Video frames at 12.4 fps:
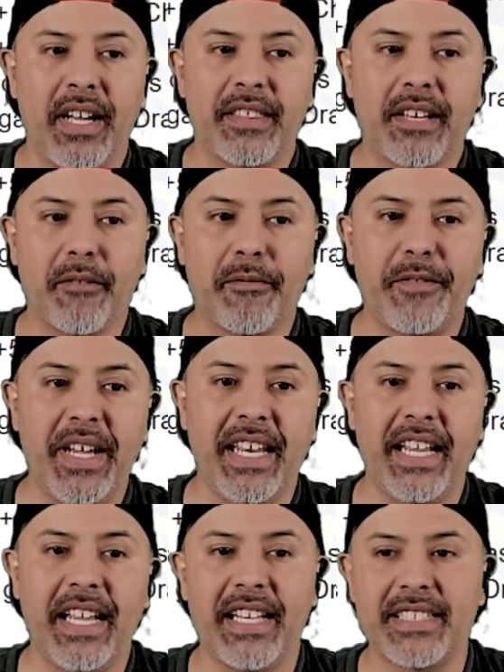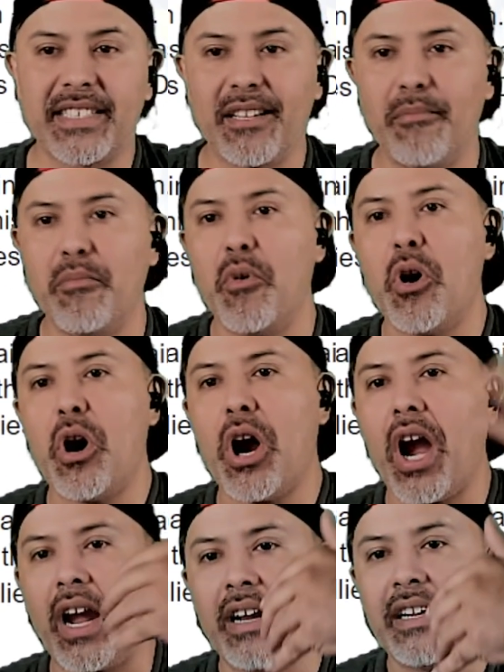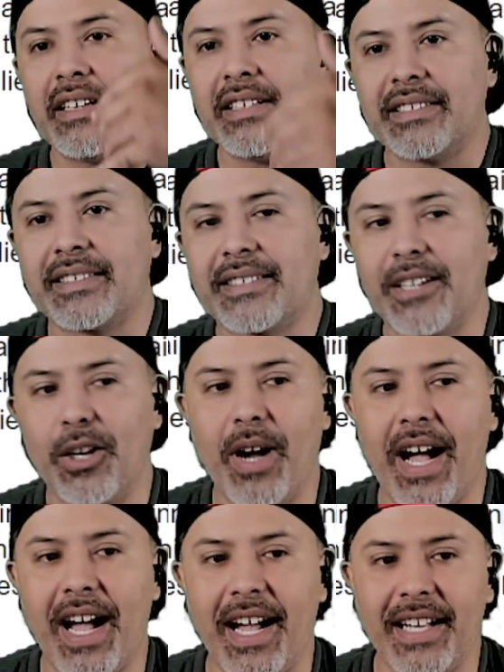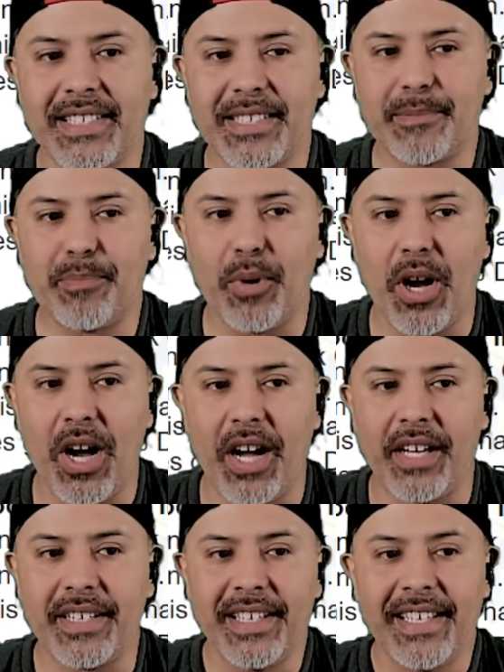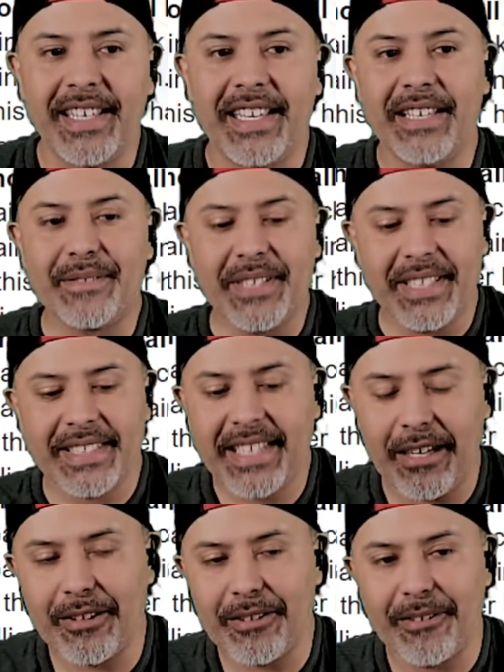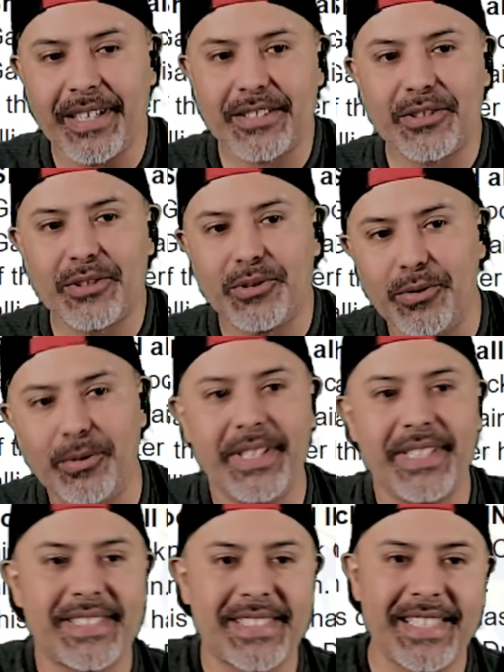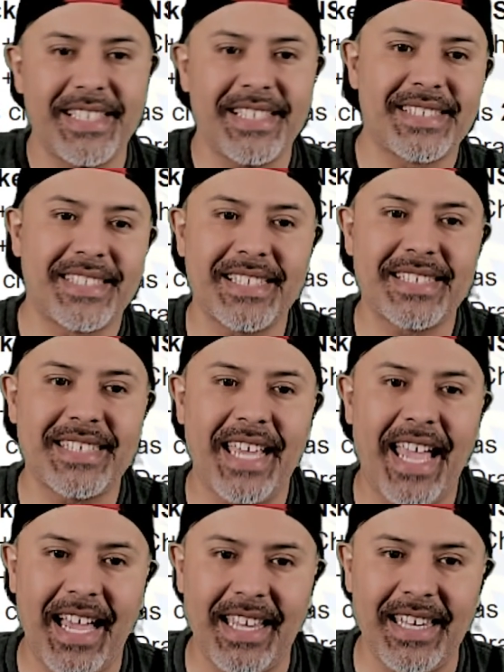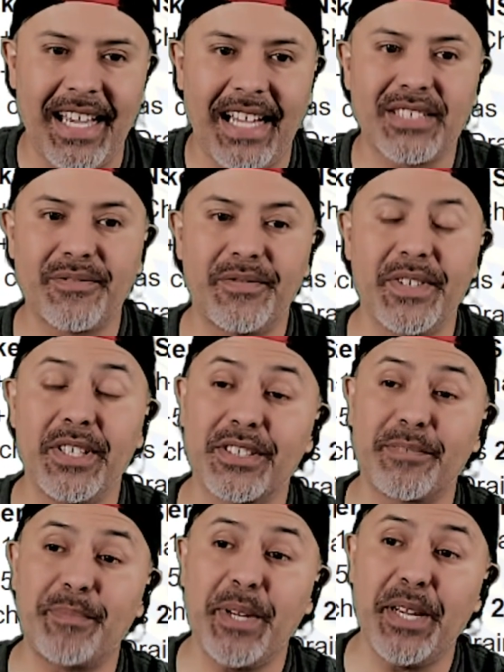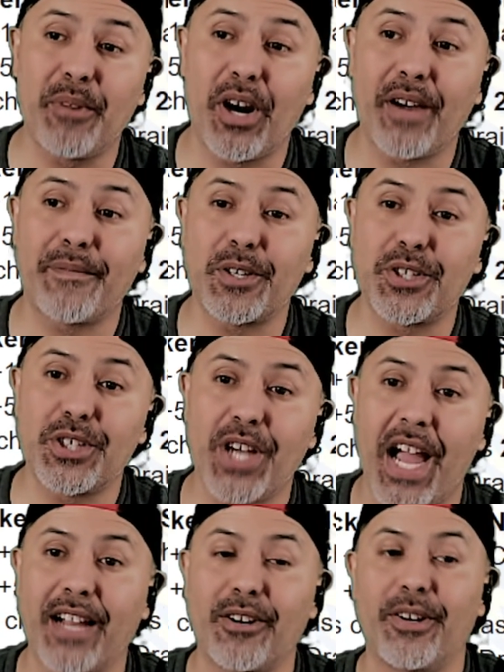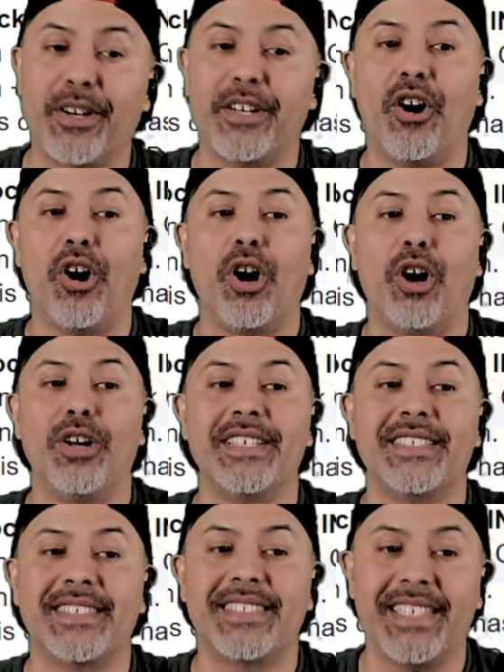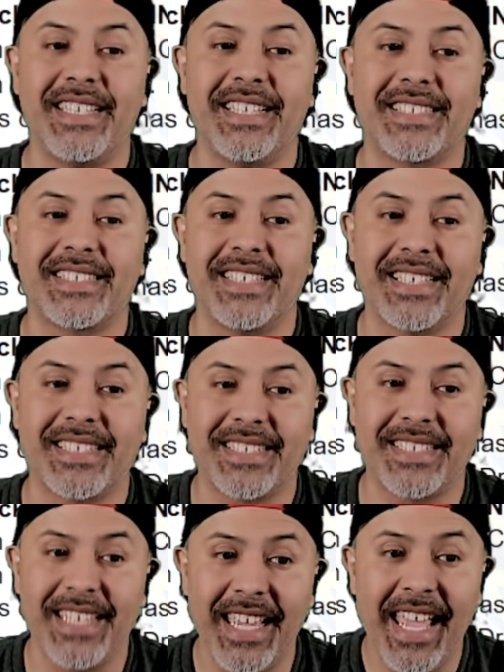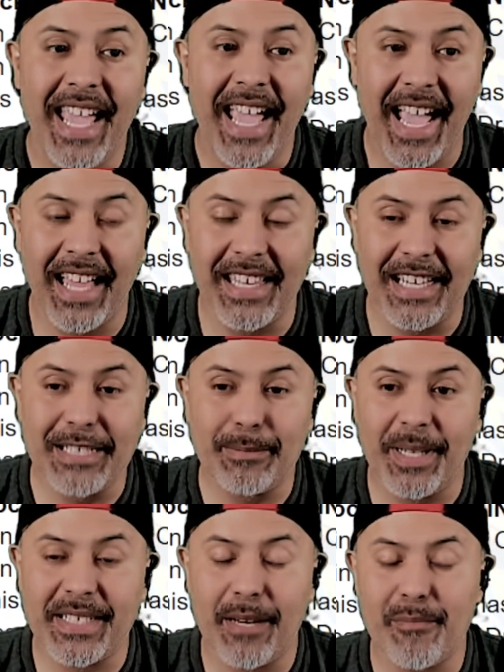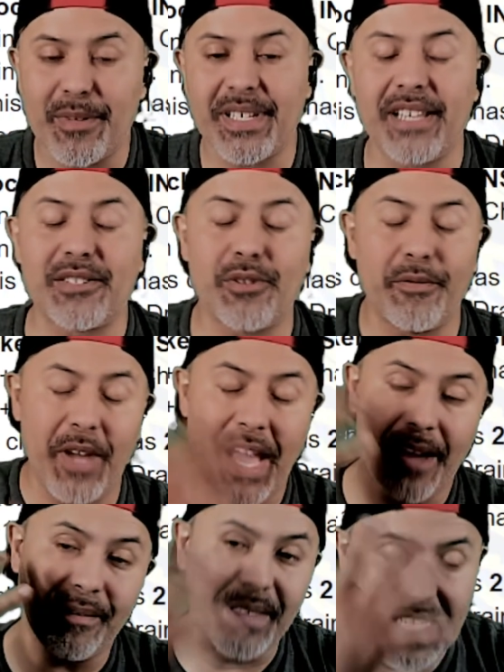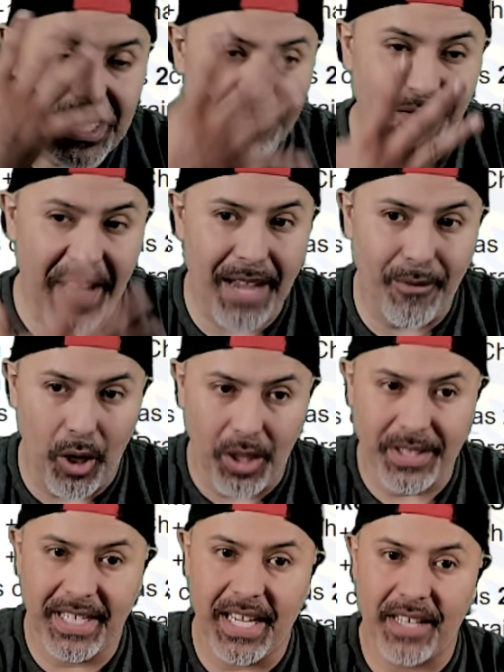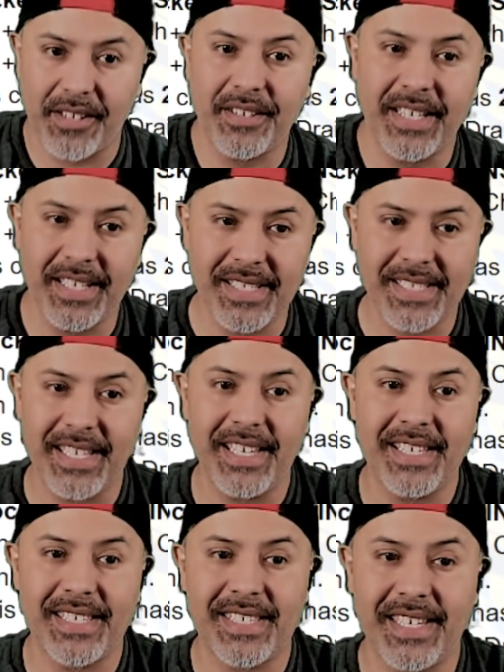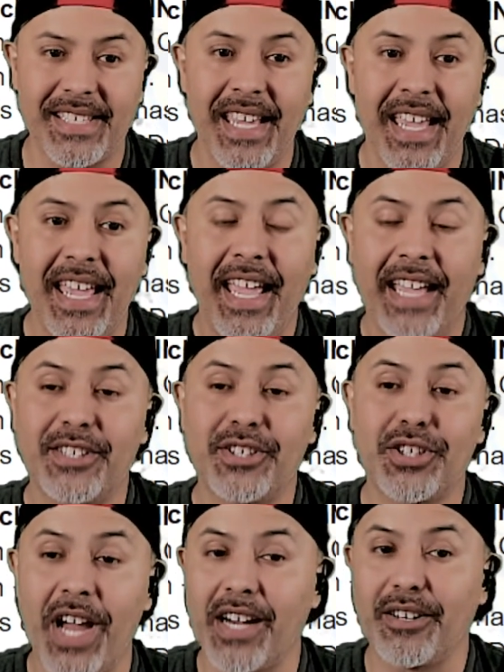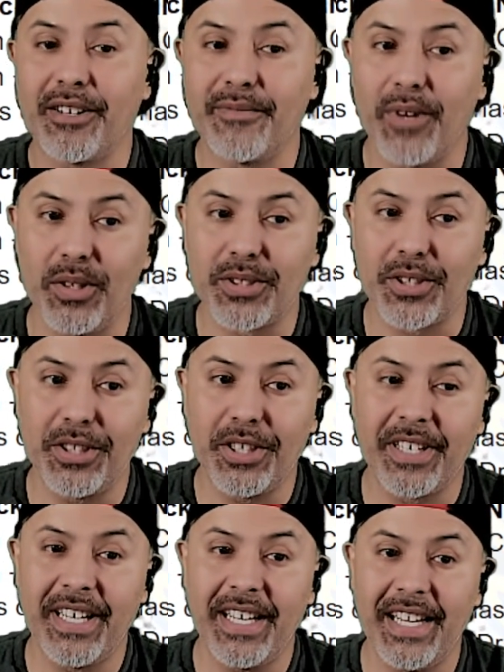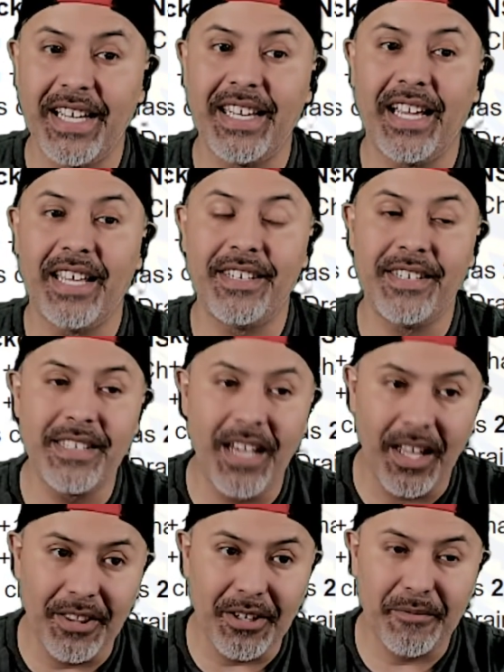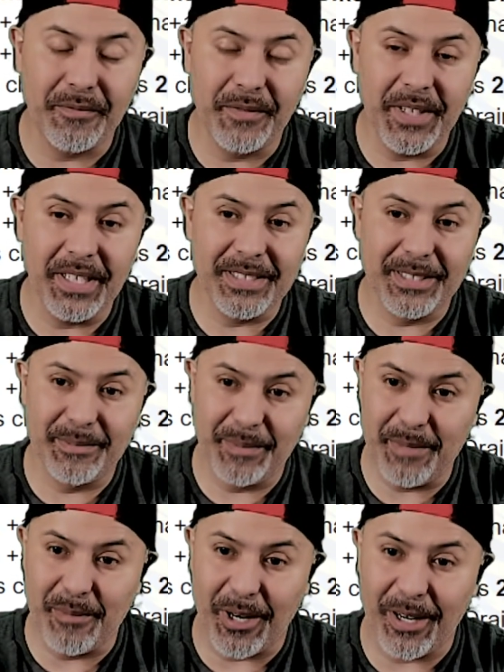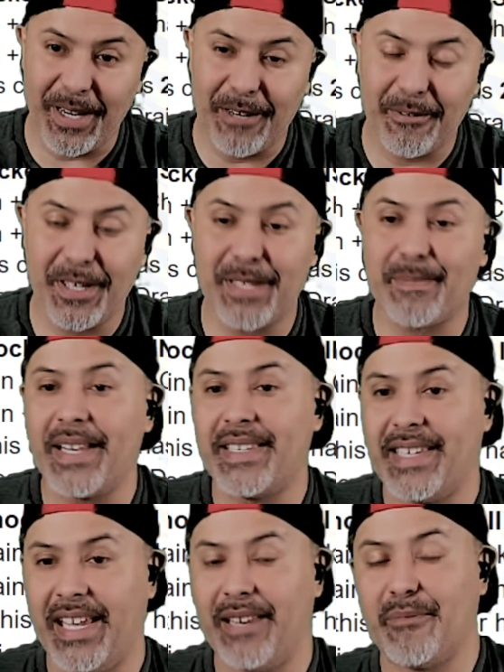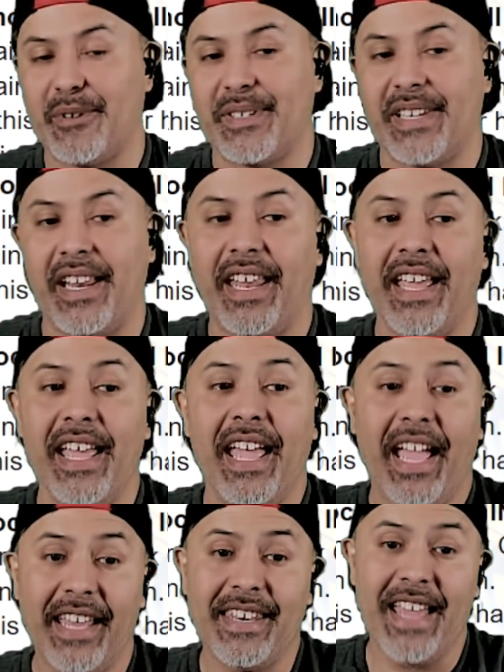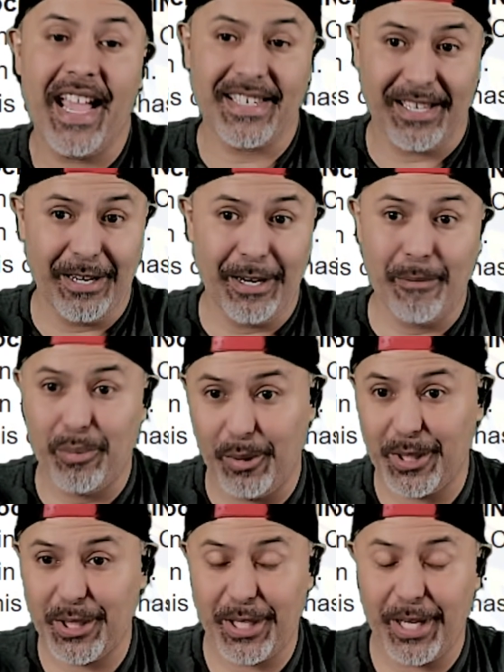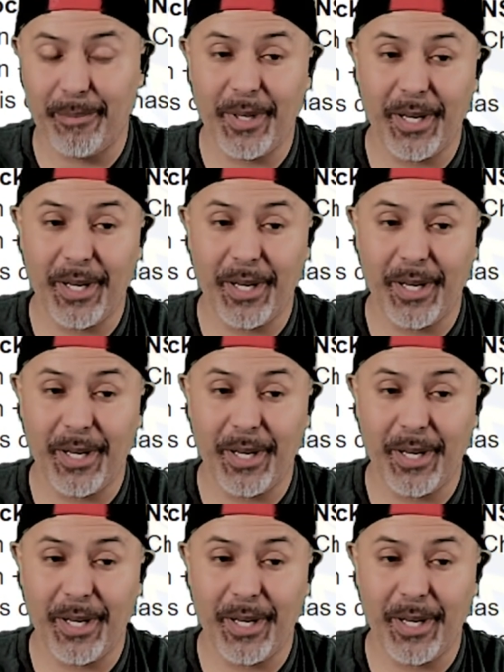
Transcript: They're feeding in some more. So on spawn, if this character has 2 Insidious 6 allies, fill speed bar for Shocker and all Insidious 6 allies by 10%. So if you have these 5 all together, the Insidious 6 and Shocker and Vulture, you're getting another speed bar increase by 10%. And that's going to push them.